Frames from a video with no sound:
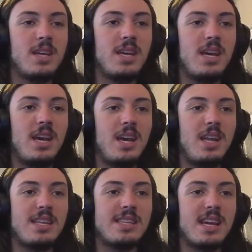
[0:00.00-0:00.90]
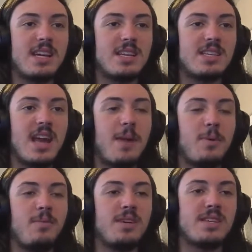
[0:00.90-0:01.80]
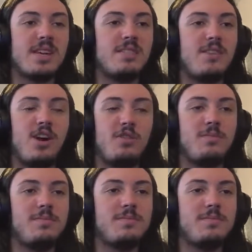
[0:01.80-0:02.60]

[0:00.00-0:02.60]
Eh, that's not gonna stop him, is it? Nope.